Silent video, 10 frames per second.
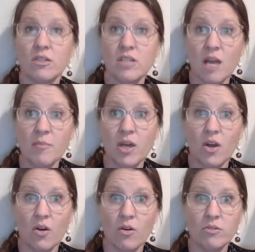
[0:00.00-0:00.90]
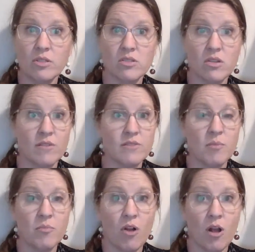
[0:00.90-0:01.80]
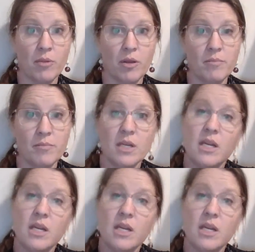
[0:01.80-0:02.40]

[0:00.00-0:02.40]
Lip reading: time ago to solve some problem,